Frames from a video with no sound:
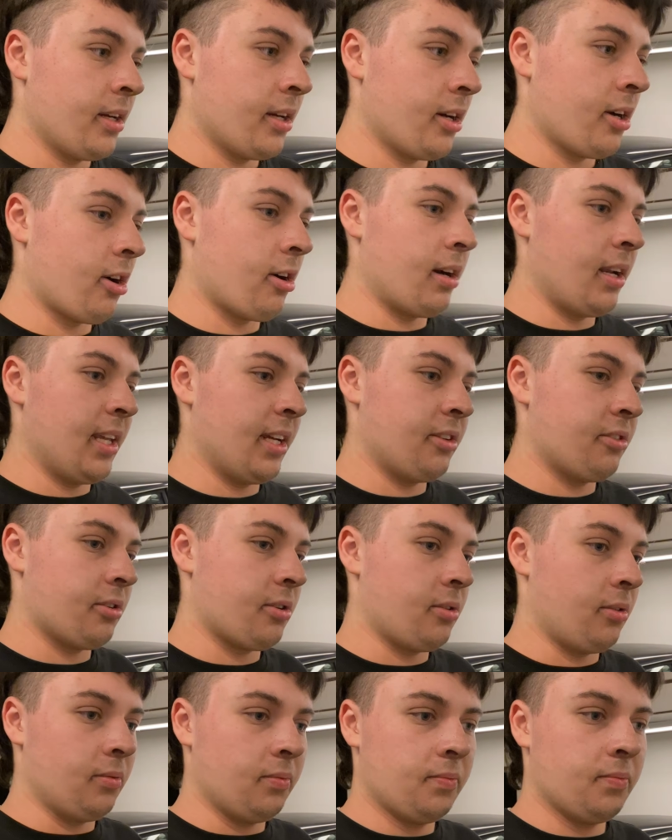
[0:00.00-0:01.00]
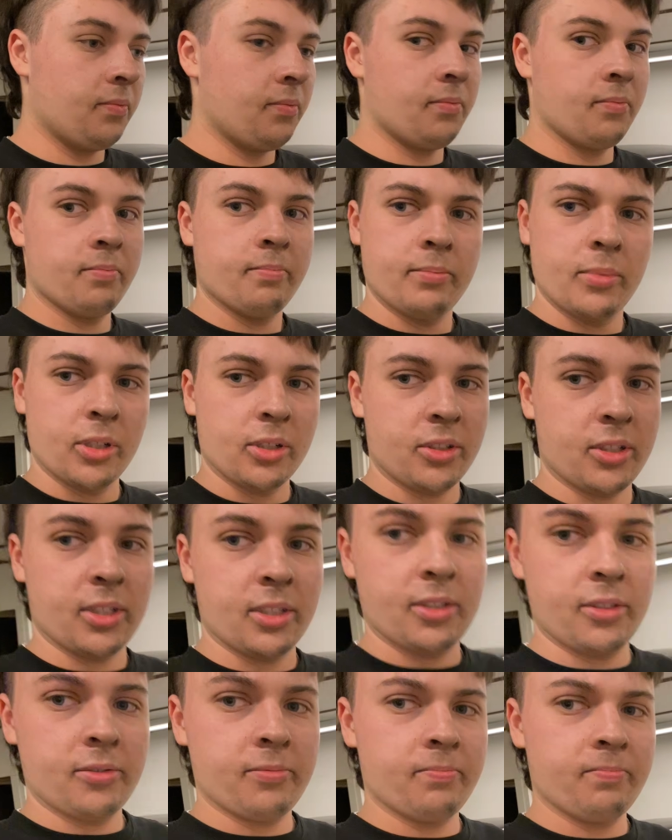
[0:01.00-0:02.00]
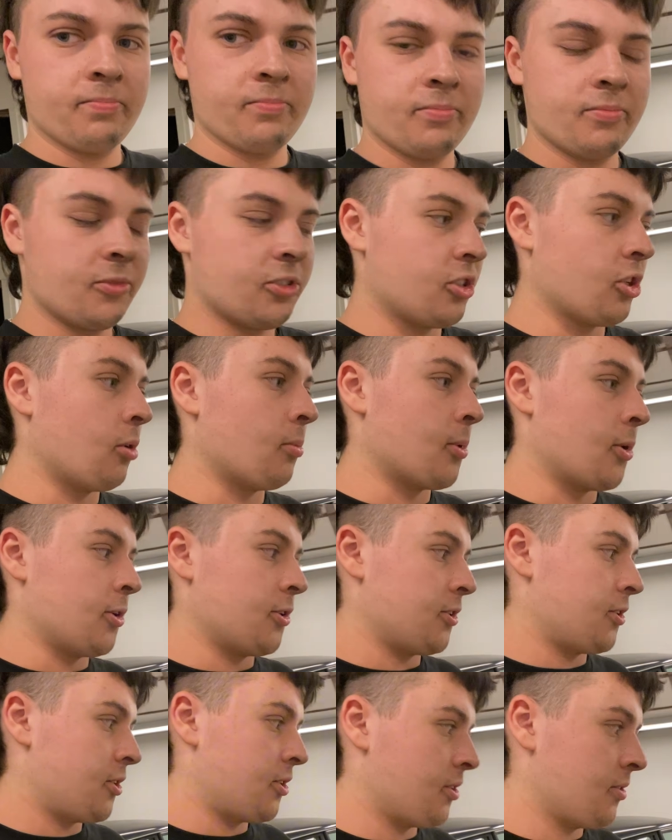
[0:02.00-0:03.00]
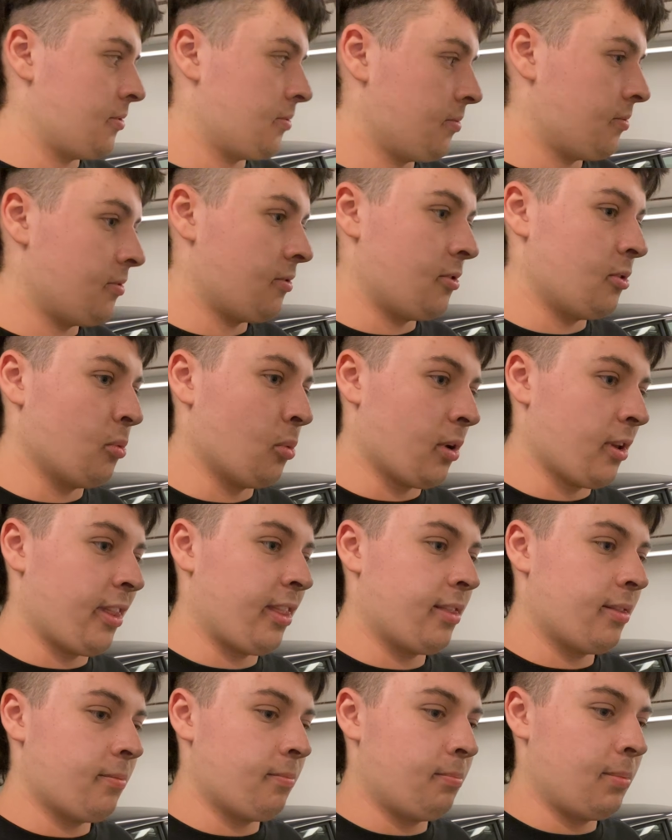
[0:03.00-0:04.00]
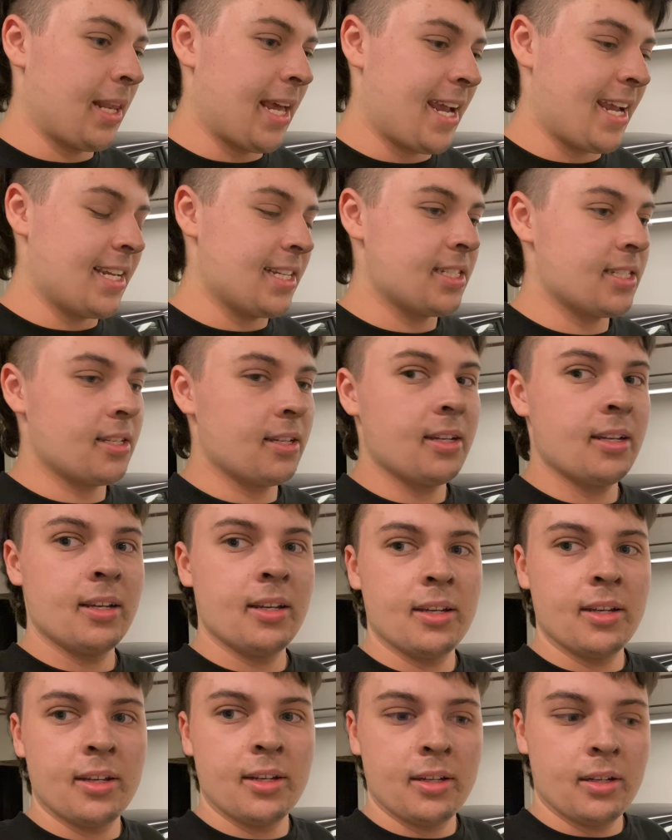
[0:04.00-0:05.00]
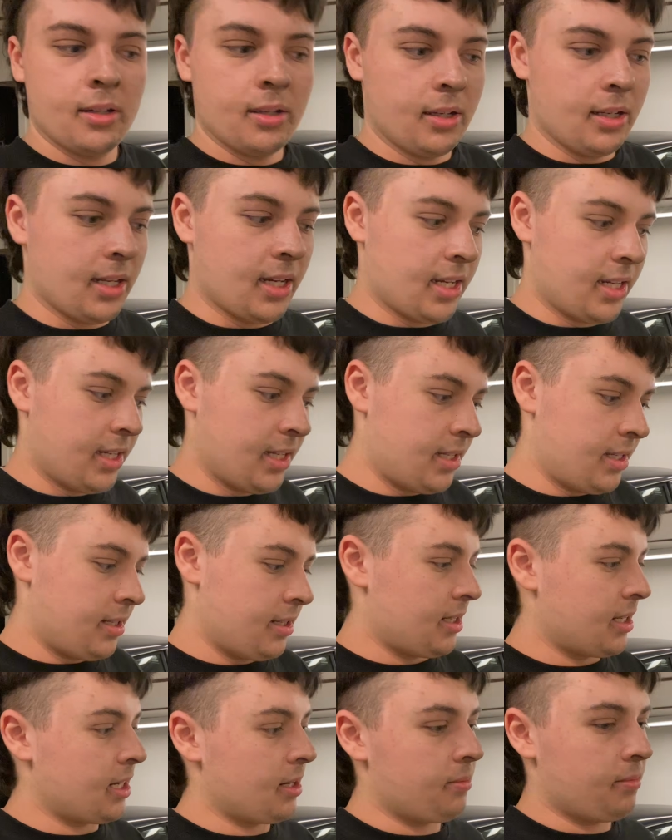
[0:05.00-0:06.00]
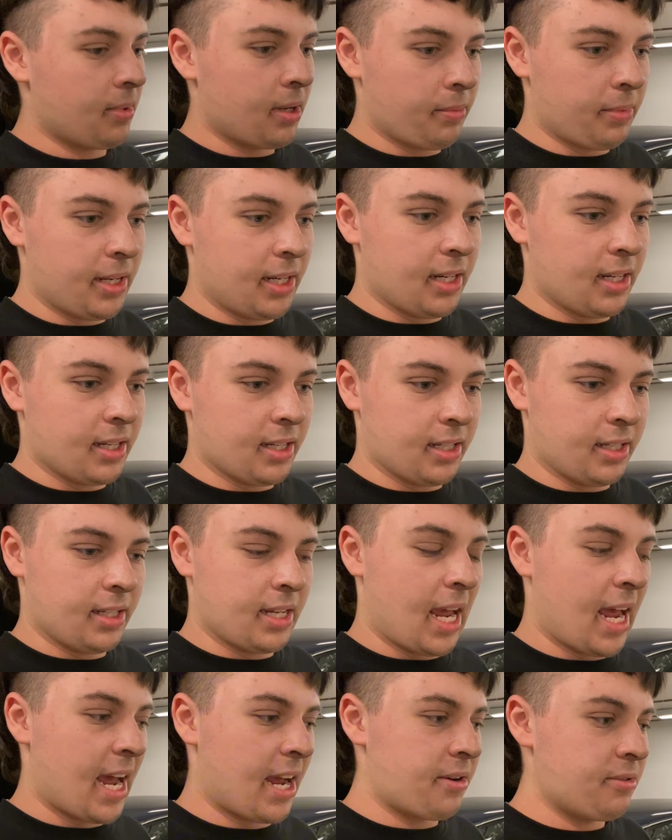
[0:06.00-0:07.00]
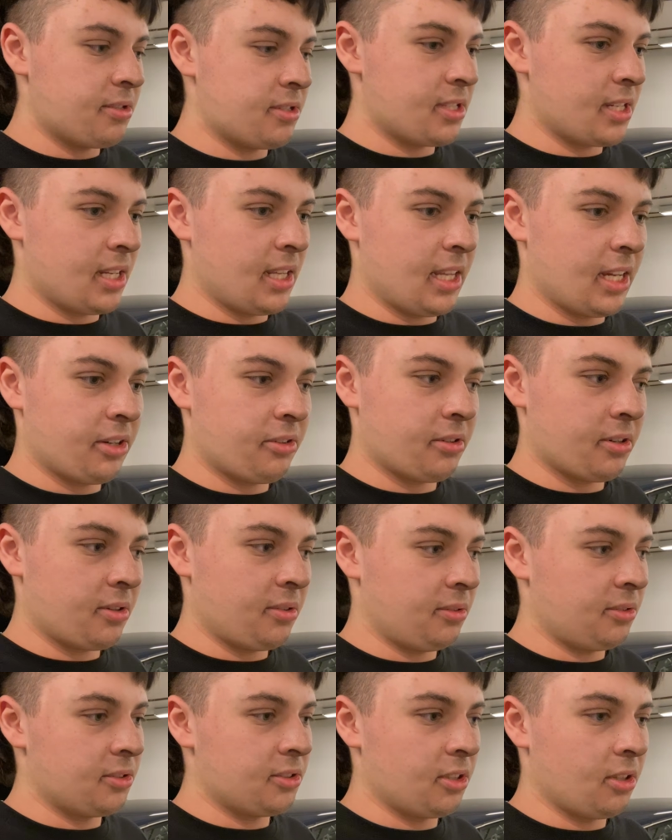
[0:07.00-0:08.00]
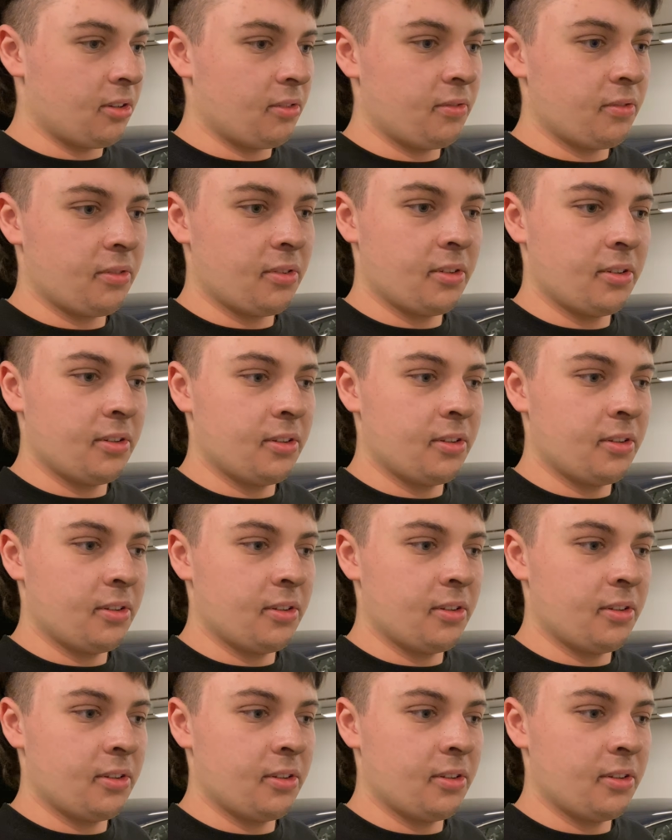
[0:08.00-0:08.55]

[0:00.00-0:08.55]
electrical, because it's so much to one place. Like I mean, like house electrical stuff,